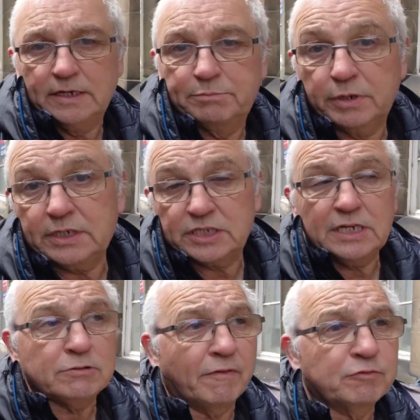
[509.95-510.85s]
but it
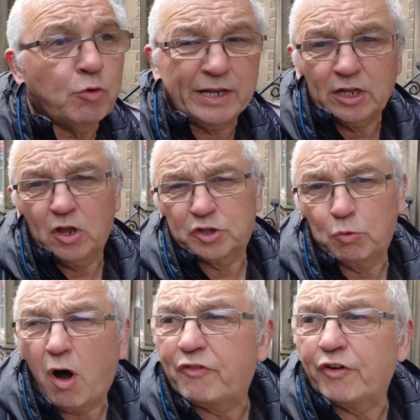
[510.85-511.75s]
seems to have quite a lot
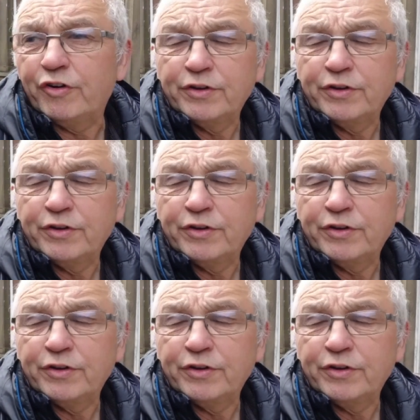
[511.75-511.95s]
to offer.